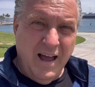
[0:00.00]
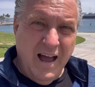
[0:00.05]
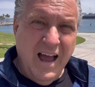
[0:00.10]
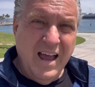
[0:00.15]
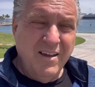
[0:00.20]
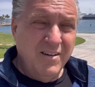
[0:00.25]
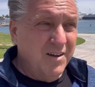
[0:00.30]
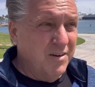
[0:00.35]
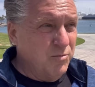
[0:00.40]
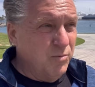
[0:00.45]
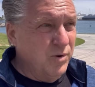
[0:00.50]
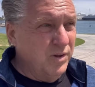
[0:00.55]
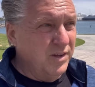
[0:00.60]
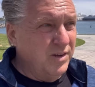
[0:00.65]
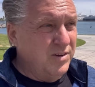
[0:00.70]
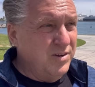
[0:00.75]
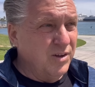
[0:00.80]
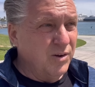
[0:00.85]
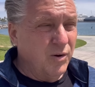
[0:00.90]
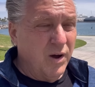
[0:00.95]
I, I really
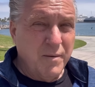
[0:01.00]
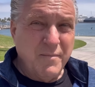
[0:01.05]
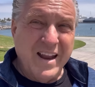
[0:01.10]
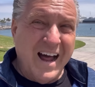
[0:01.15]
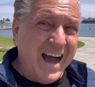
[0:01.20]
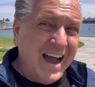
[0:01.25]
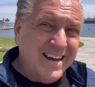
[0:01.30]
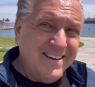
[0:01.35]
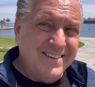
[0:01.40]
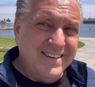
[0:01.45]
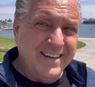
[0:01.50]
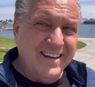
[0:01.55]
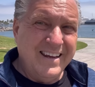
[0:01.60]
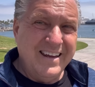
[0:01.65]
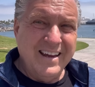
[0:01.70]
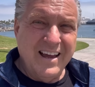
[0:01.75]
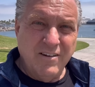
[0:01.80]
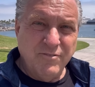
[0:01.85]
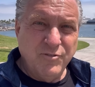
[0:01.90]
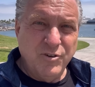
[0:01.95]
do. I mean,
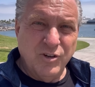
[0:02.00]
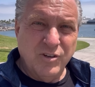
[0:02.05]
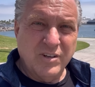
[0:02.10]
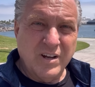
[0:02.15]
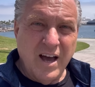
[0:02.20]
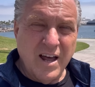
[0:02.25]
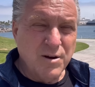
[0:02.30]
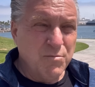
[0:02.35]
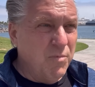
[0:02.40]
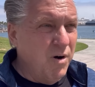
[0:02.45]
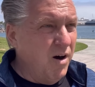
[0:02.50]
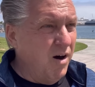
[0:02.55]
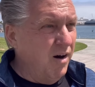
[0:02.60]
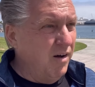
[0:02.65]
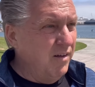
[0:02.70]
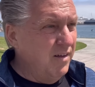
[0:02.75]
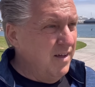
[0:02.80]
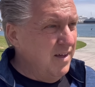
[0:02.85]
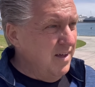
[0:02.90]
IT, I've just got them all.